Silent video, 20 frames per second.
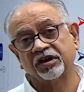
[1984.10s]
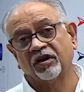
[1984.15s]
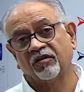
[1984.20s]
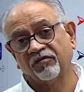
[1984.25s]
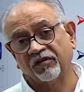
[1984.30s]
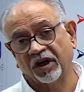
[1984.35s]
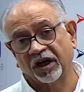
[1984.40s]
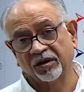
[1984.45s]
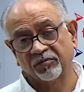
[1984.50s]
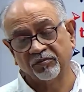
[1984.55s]

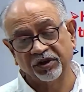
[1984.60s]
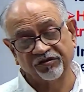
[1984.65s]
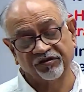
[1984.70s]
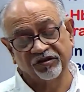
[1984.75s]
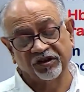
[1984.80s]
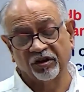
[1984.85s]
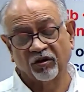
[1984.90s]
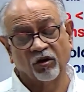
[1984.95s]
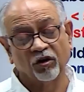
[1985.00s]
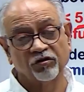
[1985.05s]
RBC,
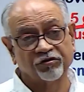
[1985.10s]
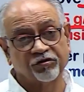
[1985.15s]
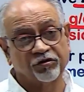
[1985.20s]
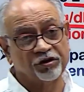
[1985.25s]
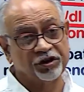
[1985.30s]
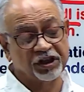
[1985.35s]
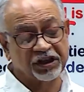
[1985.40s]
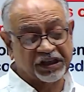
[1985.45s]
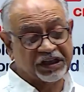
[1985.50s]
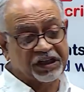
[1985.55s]
also
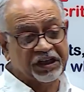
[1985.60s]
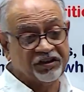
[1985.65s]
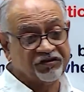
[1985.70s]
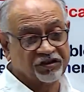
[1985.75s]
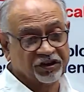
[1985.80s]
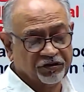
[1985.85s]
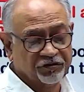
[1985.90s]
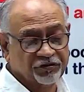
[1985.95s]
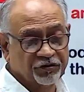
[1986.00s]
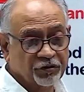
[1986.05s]

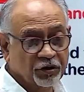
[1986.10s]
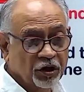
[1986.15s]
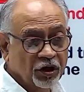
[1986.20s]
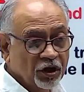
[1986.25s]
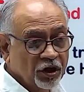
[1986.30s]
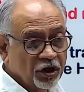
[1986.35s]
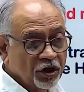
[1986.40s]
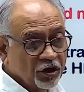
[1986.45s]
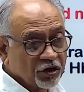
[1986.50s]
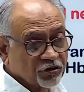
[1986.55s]
decreases.
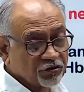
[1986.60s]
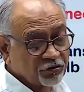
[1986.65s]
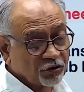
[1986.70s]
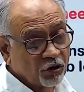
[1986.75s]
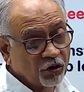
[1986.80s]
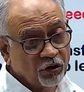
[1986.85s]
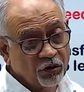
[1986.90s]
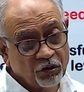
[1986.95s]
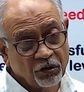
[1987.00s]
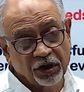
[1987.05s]

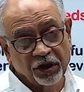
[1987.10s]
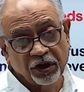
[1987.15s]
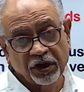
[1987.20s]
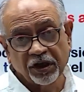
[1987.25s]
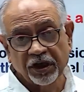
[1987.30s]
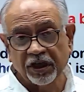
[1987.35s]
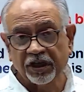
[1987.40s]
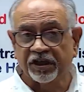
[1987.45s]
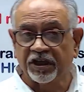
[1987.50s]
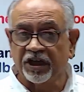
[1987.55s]
So
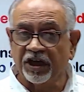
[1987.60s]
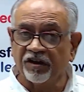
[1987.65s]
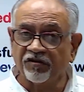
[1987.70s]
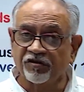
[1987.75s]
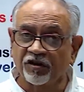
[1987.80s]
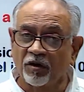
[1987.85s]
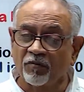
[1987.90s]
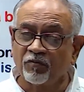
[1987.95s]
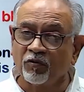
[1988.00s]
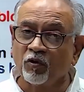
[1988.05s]
in case
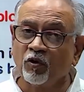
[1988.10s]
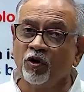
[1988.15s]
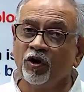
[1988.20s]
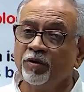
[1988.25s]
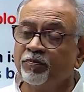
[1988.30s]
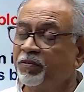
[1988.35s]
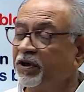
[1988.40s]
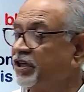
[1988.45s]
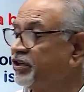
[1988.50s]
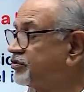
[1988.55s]
of old
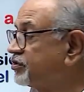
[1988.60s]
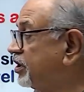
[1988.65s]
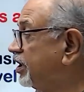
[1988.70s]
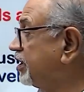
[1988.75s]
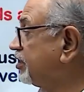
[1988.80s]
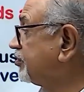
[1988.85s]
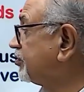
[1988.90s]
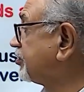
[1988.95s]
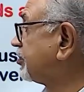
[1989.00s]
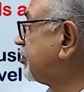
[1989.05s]

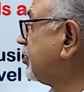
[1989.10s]
patients,